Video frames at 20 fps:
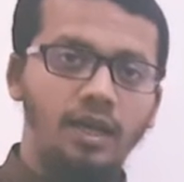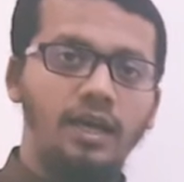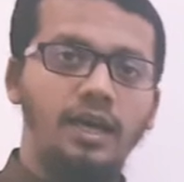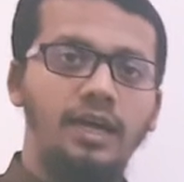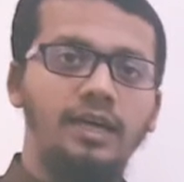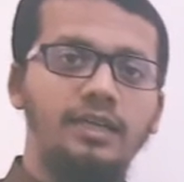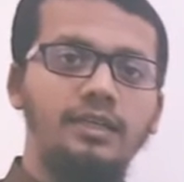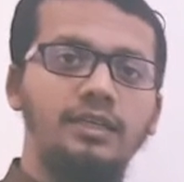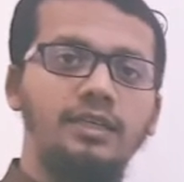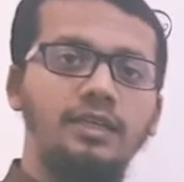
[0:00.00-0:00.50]

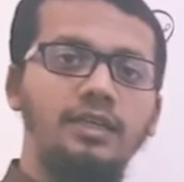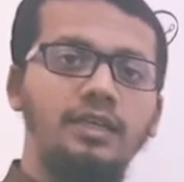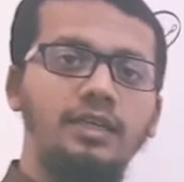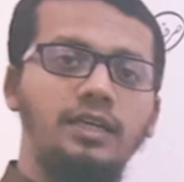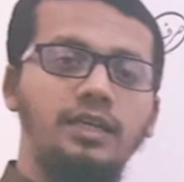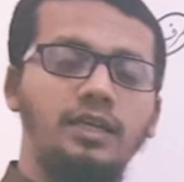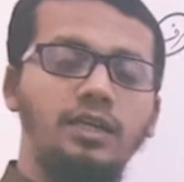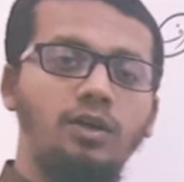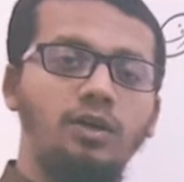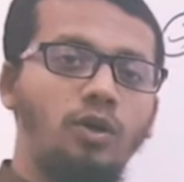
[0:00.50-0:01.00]
and
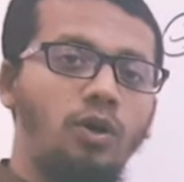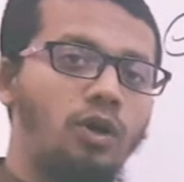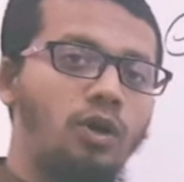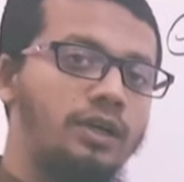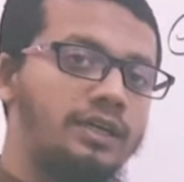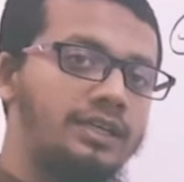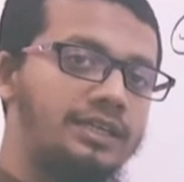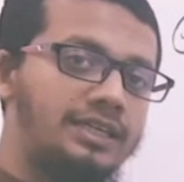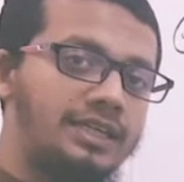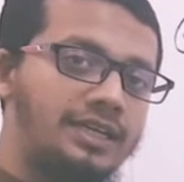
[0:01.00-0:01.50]
or
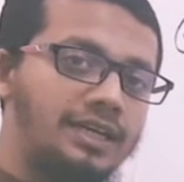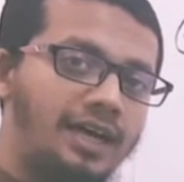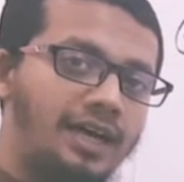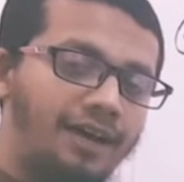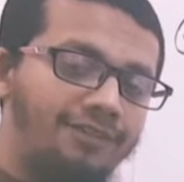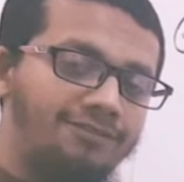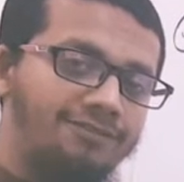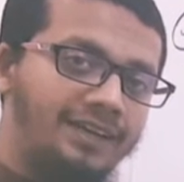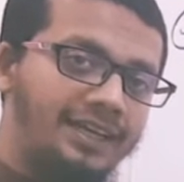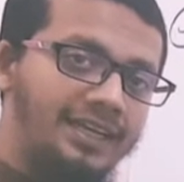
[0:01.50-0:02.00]

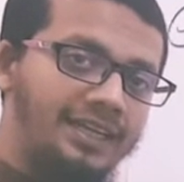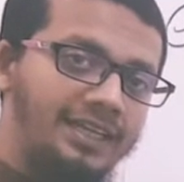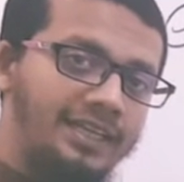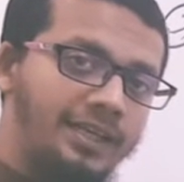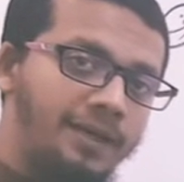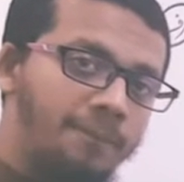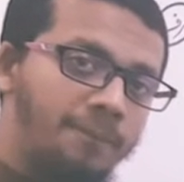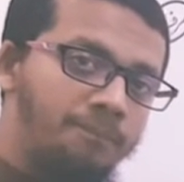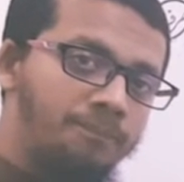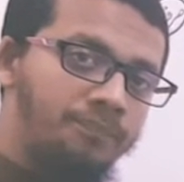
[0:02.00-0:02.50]
a
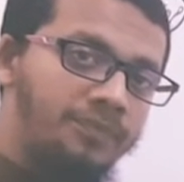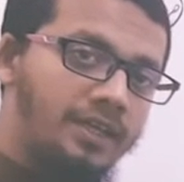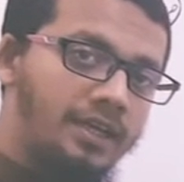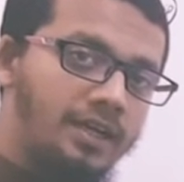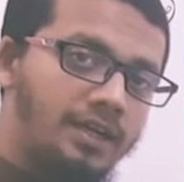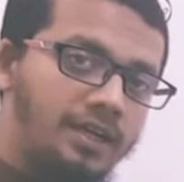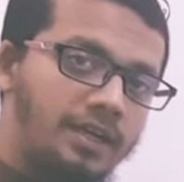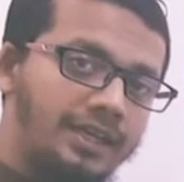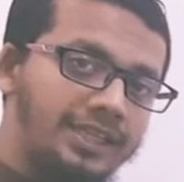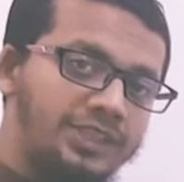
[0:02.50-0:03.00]
very
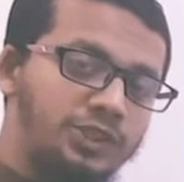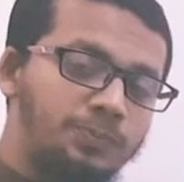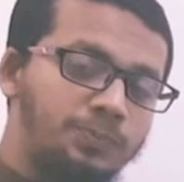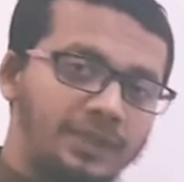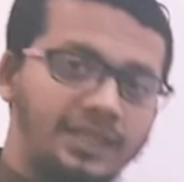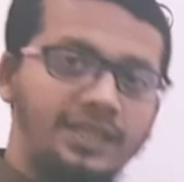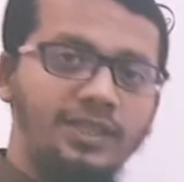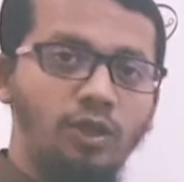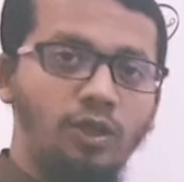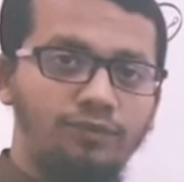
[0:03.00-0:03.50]

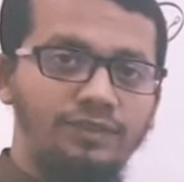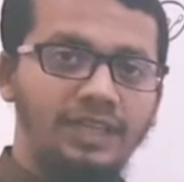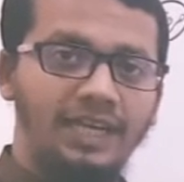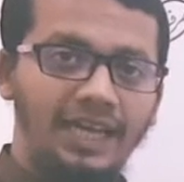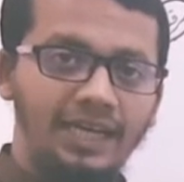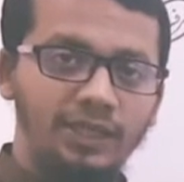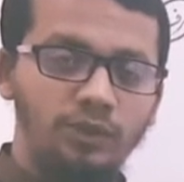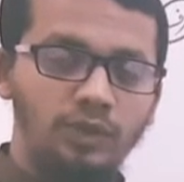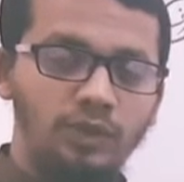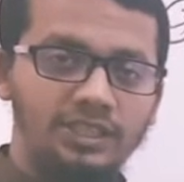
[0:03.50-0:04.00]
expert of the
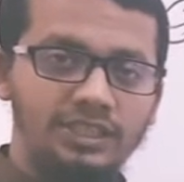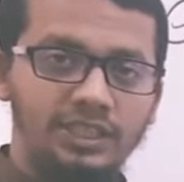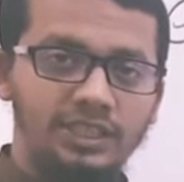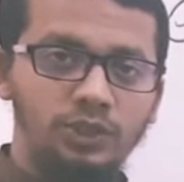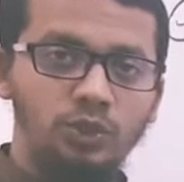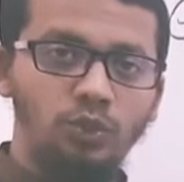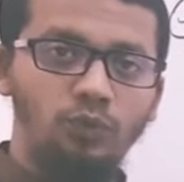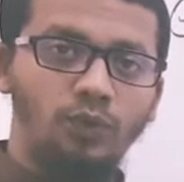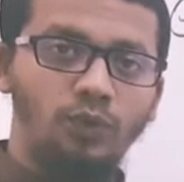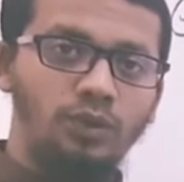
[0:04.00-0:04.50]
language, and
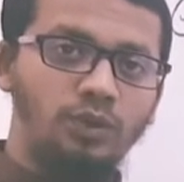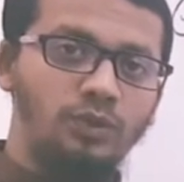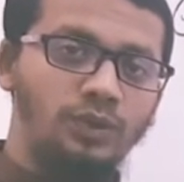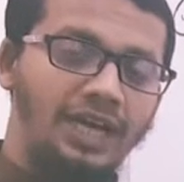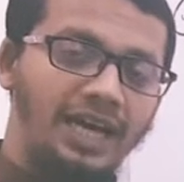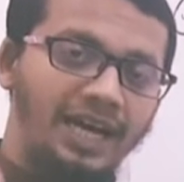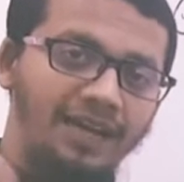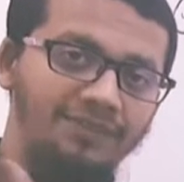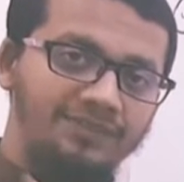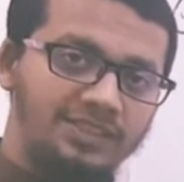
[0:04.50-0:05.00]
you want to
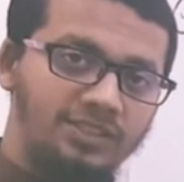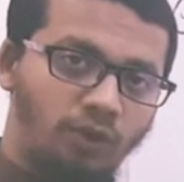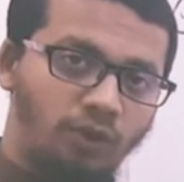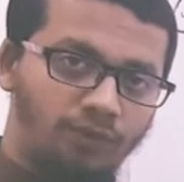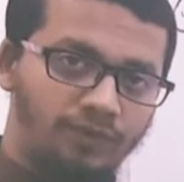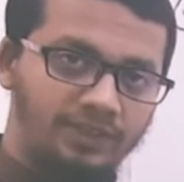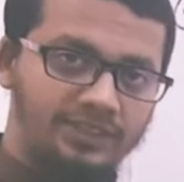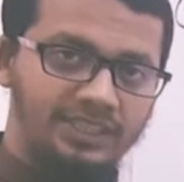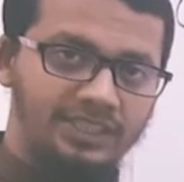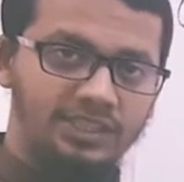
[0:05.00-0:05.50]
have this
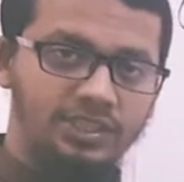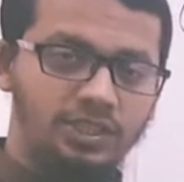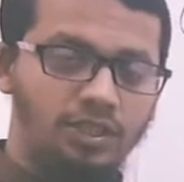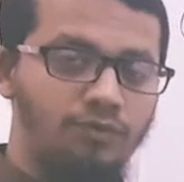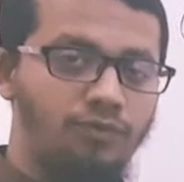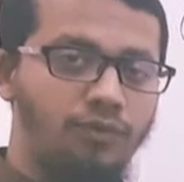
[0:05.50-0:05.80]
conversation.